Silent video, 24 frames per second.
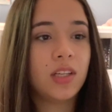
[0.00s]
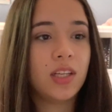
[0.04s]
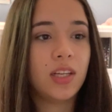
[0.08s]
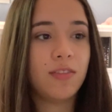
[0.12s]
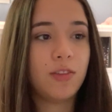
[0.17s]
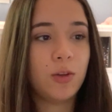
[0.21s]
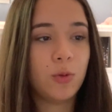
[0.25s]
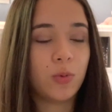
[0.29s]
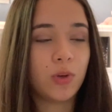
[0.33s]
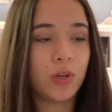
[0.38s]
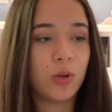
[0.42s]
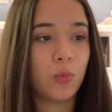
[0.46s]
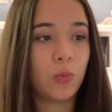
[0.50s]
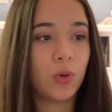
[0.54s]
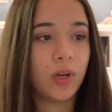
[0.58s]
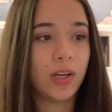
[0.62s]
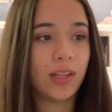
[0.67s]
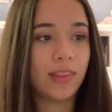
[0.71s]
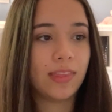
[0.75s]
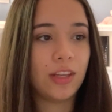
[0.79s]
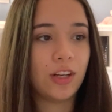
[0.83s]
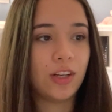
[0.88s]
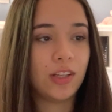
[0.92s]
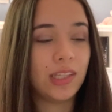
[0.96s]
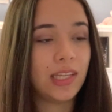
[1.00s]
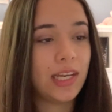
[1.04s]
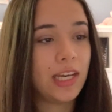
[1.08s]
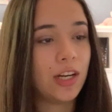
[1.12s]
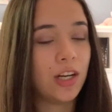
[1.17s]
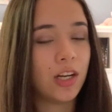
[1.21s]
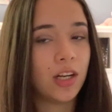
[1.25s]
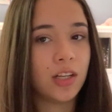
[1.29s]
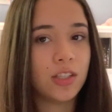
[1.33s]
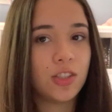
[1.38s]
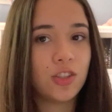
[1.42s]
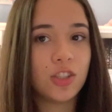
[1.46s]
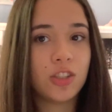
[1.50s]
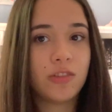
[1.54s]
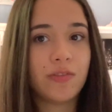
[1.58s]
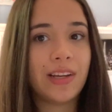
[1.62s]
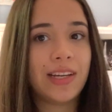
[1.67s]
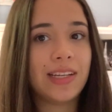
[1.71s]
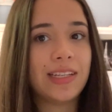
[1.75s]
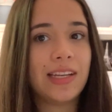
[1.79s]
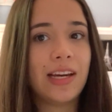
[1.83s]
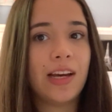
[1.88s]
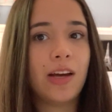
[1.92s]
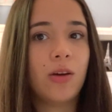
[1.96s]
if you want to work there later. Just
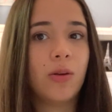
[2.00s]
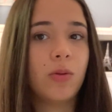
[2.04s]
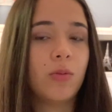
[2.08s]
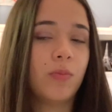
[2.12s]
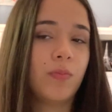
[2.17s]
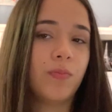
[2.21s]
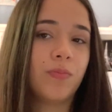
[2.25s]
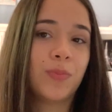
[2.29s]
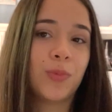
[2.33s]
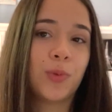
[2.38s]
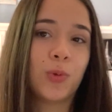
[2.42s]
find out